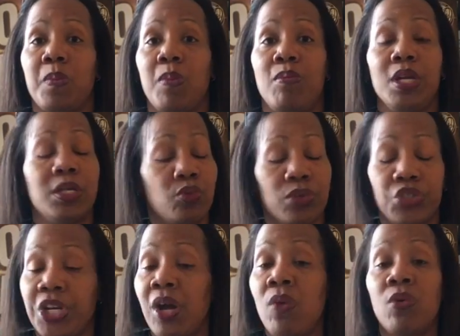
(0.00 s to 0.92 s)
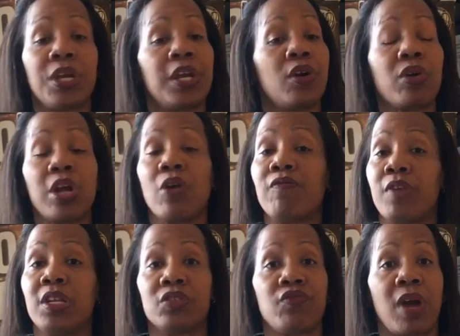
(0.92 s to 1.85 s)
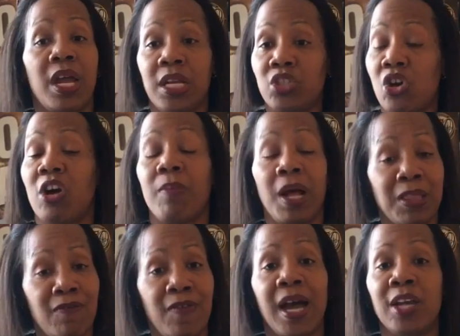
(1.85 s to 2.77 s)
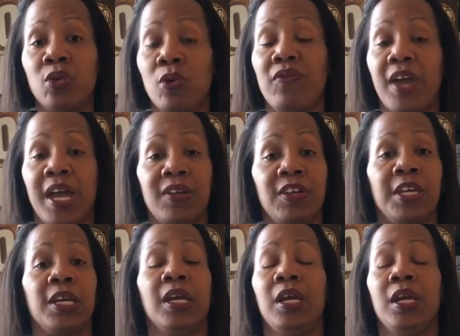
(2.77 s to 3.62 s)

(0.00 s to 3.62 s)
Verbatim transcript: Because Rachelle will get on here on Fitness Friday and talk about the value of having,